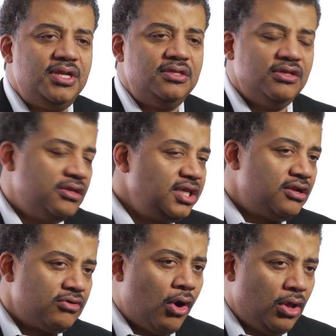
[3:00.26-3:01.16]
been the
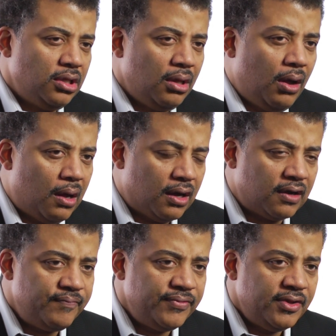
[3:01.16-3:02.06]
leader all
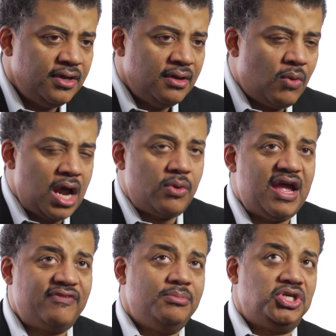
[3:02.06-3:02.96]
along. Why do we
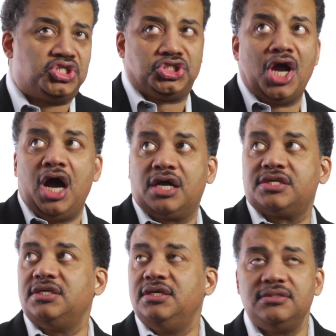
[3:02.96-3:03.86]
have to be
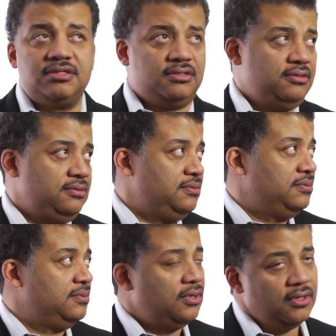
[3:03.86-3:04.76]
shocked
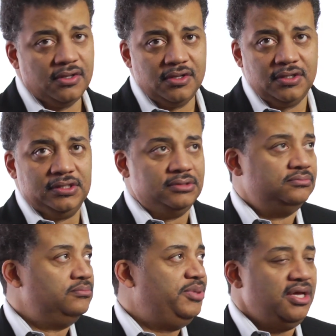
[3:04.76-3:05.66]
into
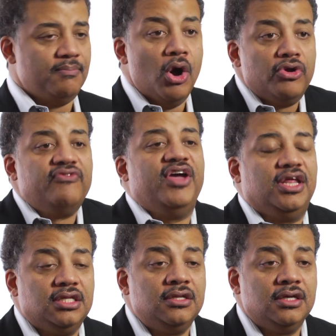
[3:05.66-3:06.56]
being
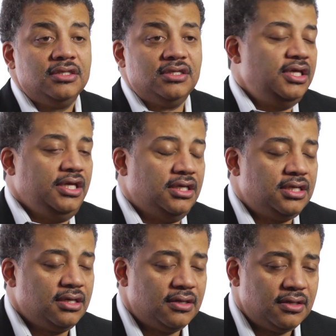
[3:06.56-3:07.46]
motivated to lead?